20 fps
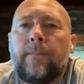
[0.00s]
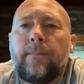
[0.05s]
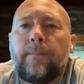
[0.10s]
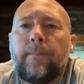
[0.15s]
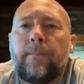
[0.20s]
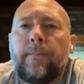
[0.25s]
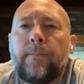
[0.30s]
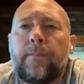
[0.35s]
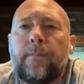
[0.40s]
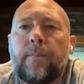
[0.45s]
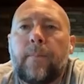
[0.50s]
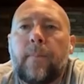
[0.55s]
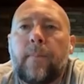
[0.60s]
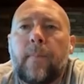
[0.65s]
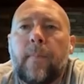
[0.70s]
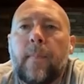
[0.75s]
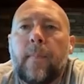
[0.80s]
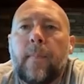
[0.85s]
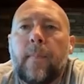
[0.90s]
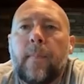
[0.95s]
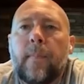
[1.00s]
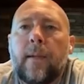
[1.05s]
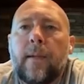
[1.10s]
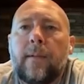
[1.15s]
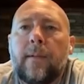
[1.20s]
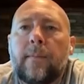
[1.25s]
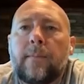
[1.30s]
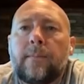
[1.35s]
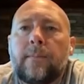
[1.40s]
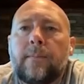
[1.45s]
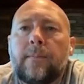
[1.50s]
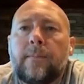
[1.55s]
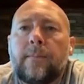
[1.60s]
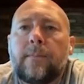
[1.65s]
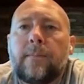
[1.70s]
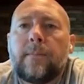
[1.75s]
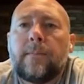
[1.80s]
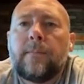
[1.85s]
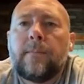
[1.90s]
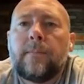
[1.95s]

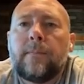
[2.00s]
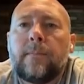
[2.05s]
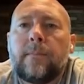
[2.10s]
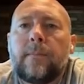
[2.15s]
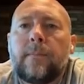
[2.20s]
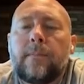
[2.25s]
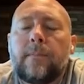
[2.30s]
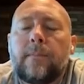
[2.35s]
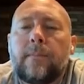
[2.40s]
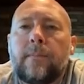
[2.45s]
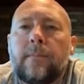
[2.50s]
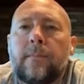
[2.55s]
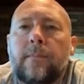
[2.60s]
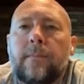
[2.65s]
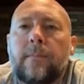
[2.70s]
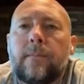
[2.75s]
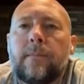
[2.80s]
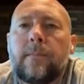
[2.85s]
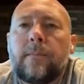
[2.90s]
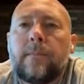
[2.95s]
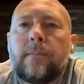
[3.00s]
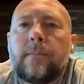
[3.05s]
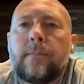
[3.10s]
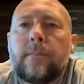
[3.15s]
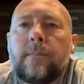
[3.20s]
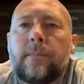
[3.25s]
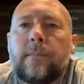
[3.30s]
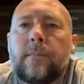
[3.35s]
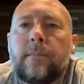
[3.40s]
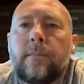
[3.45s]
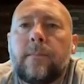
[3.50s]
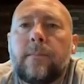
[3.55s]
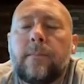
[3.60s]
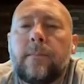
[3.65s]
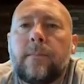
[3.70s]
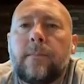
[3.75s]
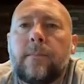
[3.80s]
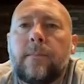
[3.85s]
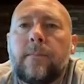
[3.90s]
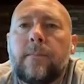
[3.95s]

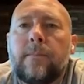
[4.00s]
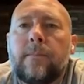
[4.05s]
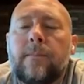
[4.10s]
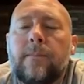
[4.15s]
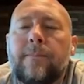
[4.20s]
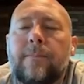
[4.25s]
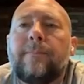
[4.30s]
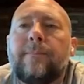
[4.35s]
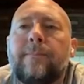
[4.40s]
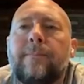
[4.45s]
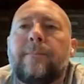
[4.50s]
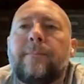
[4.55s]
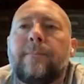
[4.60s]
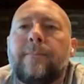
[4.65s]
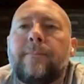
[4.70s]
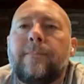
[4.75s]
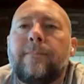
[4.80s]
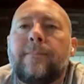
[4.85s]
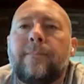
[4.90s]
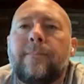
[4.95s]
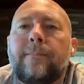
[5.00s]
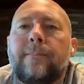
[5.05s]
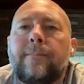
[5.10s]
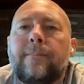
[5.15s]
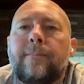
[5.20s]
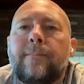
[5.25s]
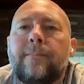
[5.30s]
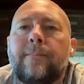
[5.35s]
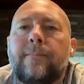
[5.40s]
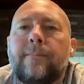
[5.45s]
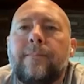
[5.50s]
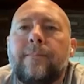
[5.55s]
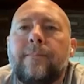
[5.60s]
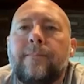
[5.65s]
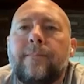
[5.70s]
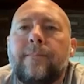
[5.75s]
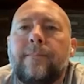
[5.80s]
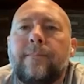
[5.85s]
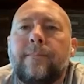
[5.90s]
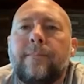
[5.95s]

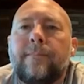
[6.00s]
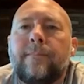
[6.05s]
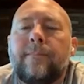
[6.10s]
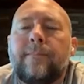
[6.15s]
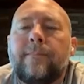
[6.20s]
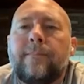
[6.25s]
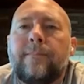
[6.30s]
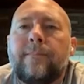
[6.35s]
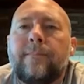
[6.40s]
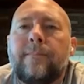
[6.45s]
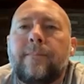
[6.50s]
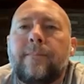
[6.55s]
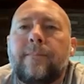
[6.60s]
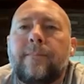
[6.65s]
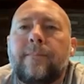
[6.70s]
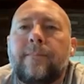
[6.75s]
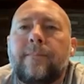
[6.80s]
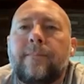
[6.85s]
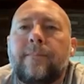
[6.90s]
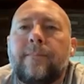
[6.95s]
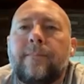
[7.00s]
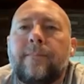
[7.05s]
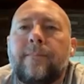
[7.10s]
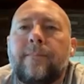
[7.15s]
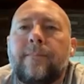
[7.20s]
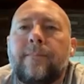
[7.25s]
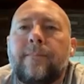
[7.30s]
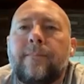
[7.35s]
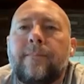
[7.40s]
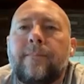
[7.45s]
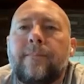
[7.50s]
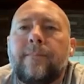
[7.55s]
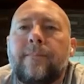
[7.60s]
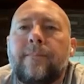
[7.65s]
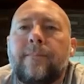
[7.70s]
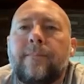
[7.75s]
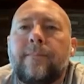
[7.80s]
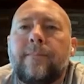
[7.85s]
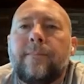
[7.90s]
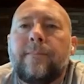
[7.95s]
[no speech]